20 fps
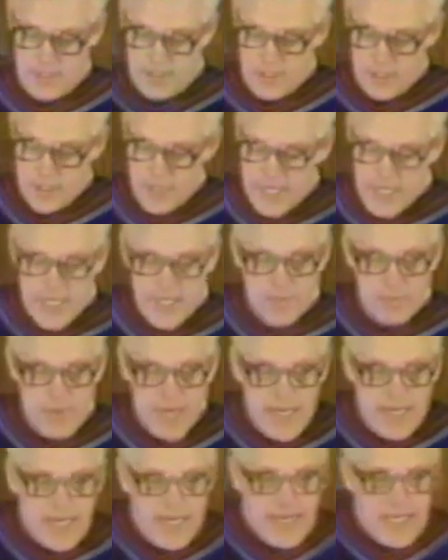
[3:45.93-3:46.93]
Learning
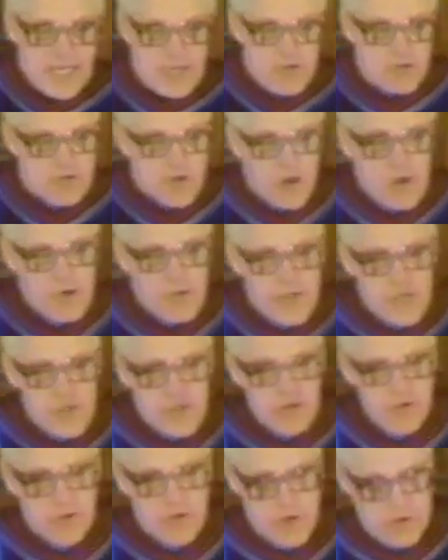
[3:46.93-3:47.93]
by letting it grow as
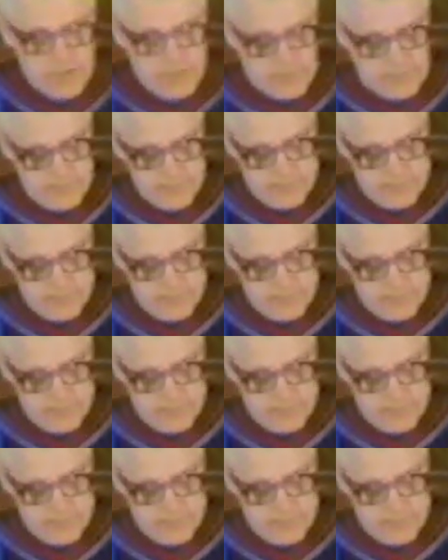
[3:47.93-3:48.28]
you grow.